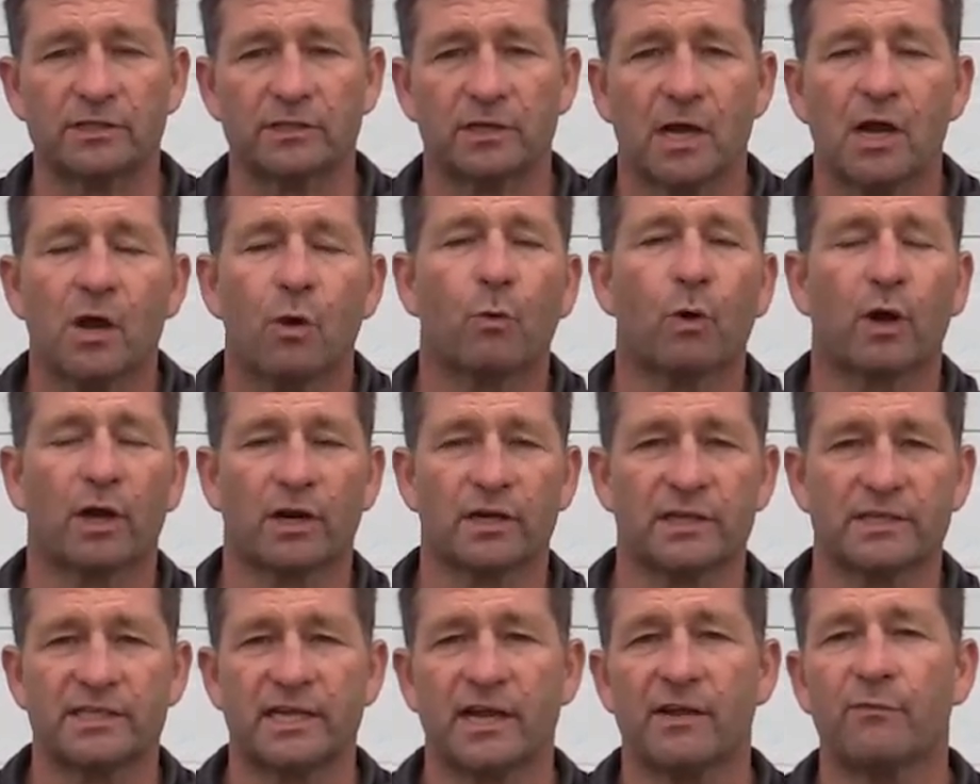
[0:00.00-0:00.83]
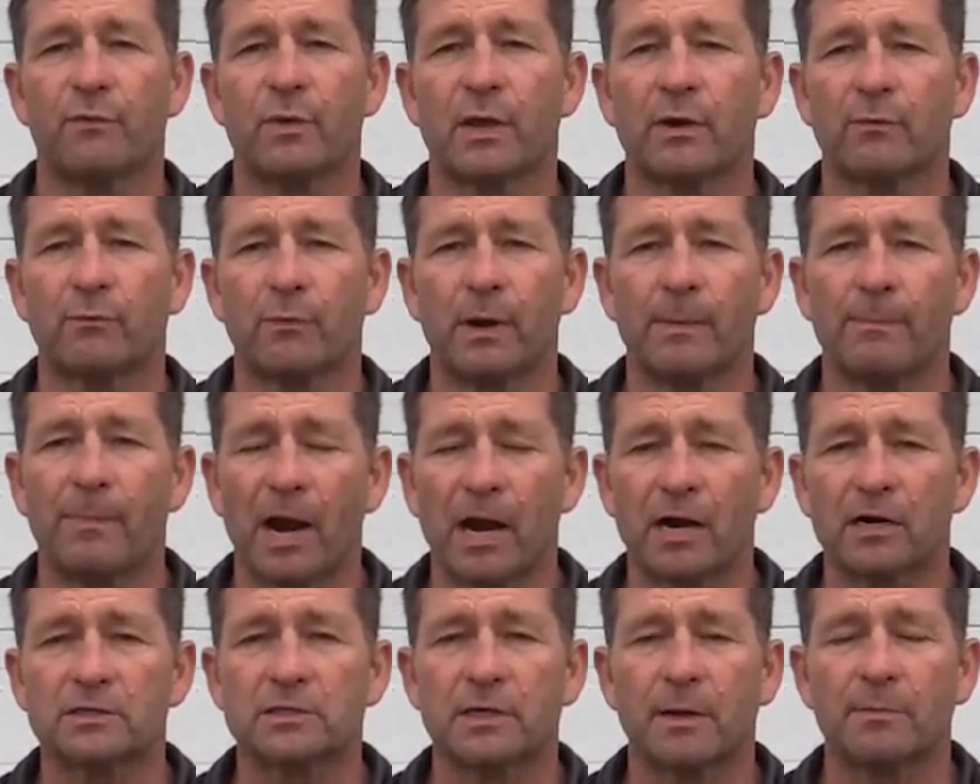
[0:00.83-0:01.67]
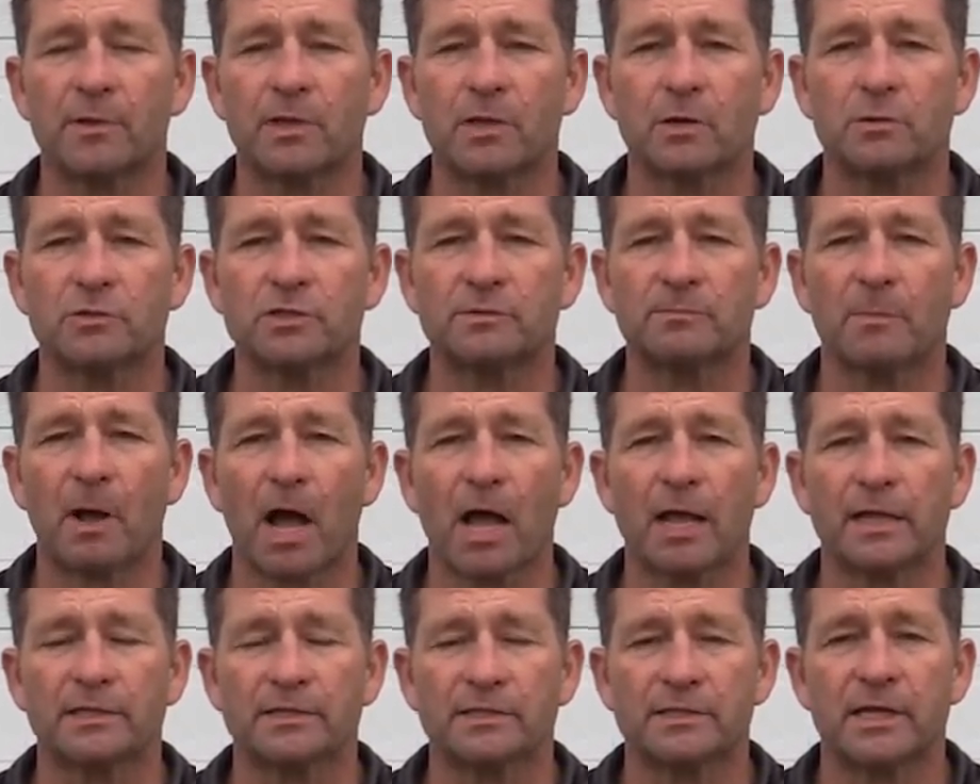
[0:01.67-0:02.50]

We're going to see if we can repair some of those spots